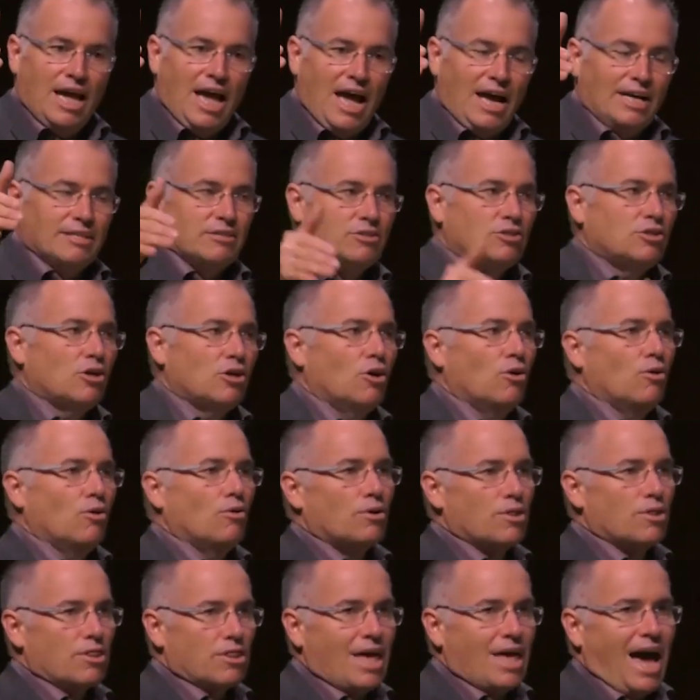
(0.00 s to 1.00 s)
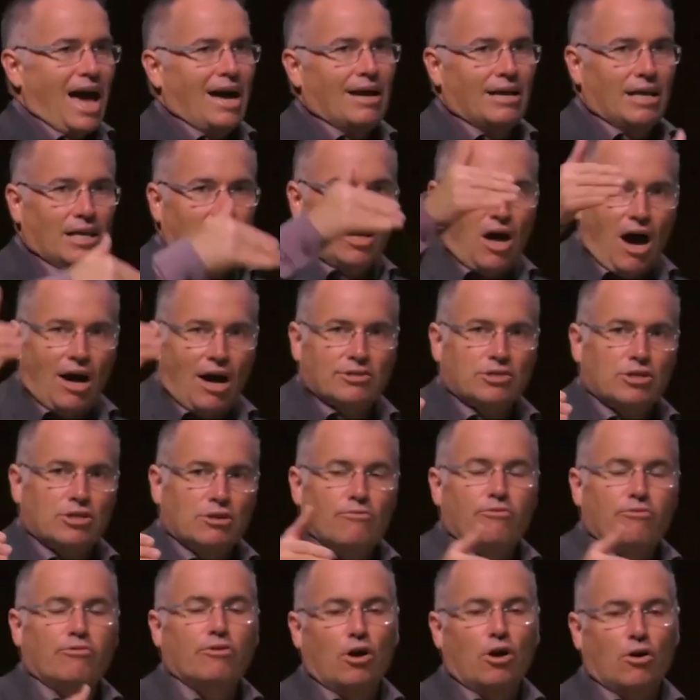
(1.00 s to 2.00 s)
And so that
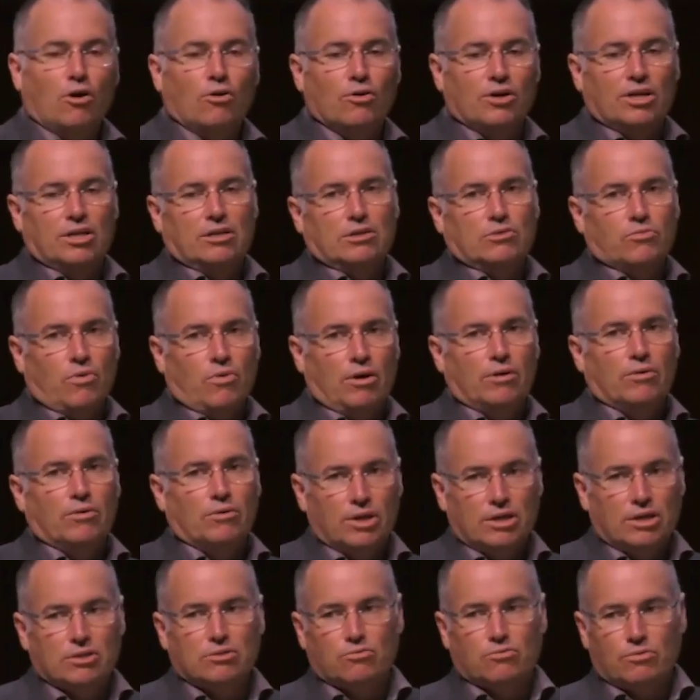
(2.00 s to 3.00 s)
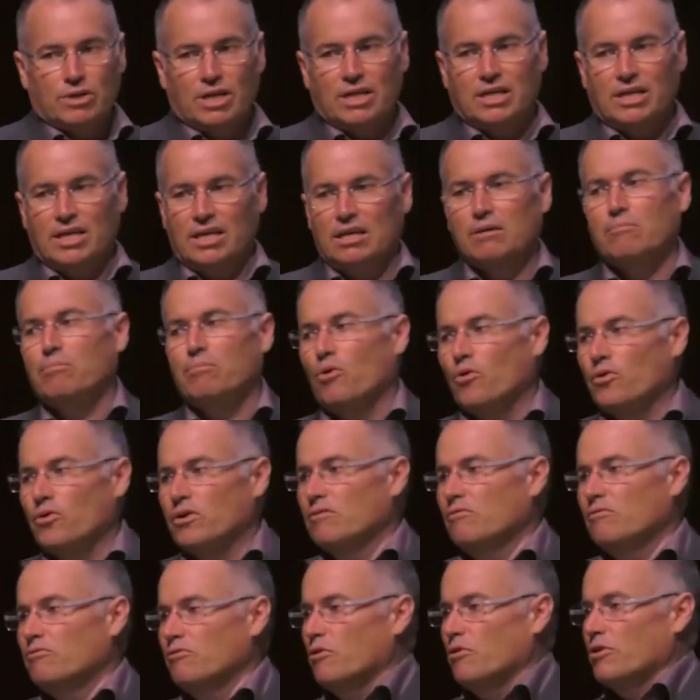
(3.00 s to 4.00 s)
long-term flow is what is really
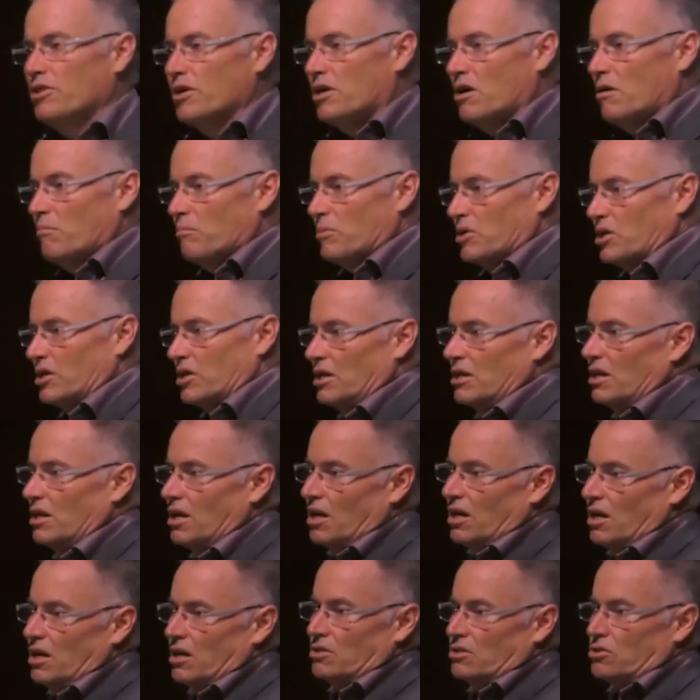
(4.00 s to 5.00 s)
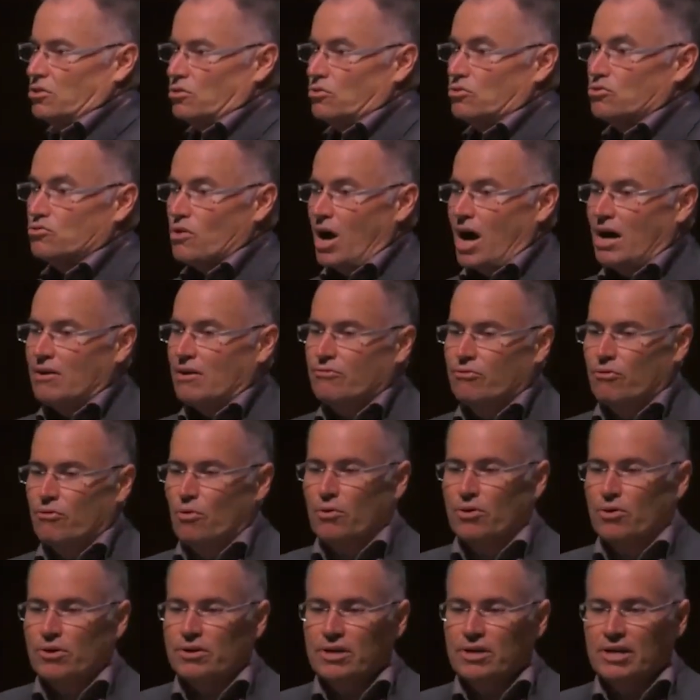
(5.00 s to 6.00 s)
important for the company to drive
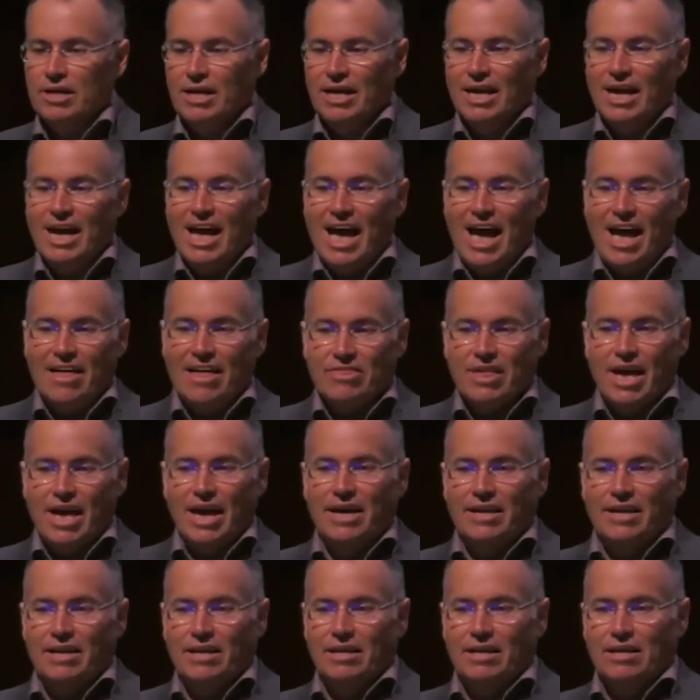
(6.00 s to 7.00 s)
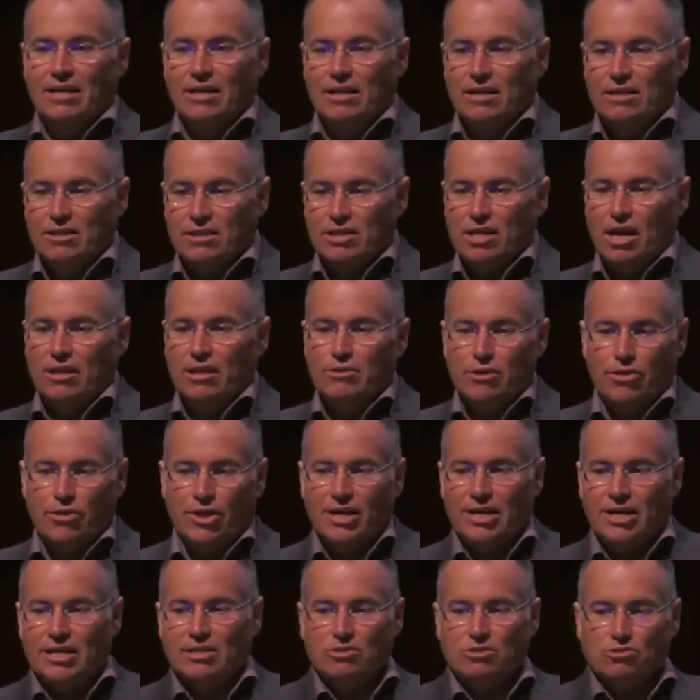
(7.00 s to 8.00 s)
forward. And then the other
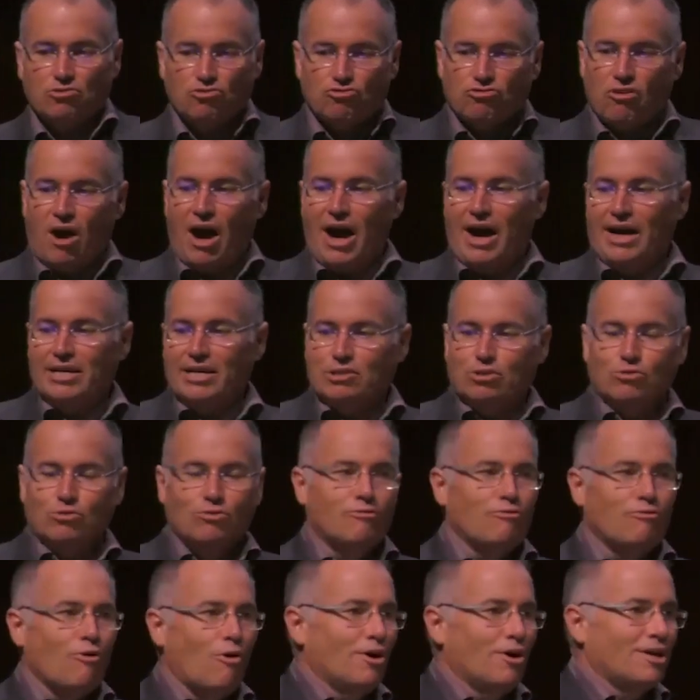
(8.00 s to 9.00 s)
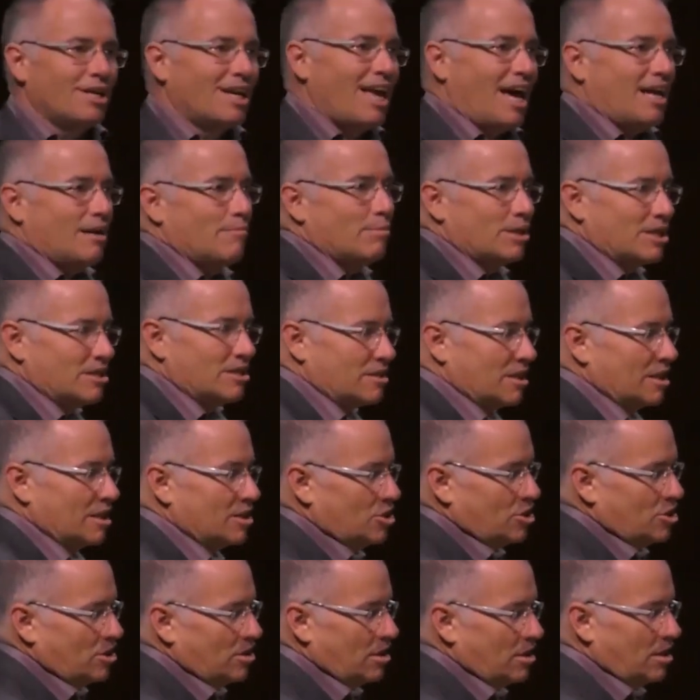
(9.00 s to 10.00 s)
thing is try to avoid
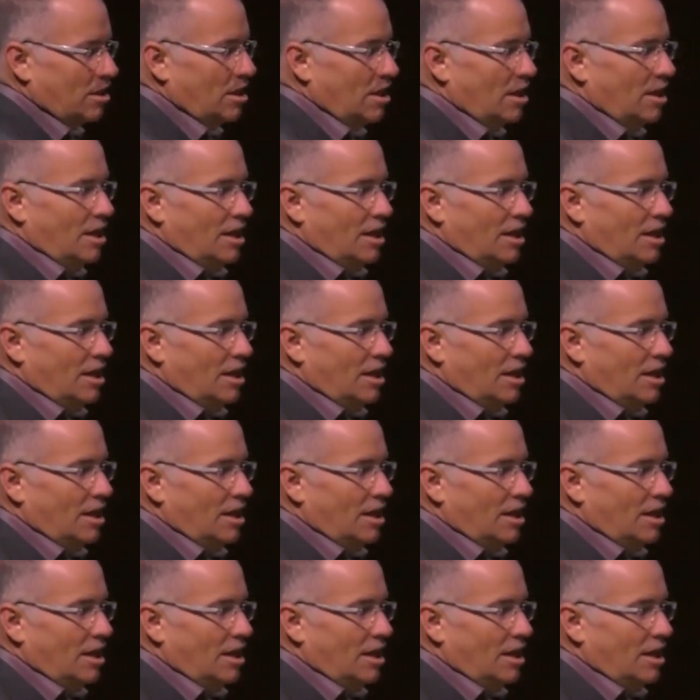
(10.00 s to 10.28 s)
cannibalization.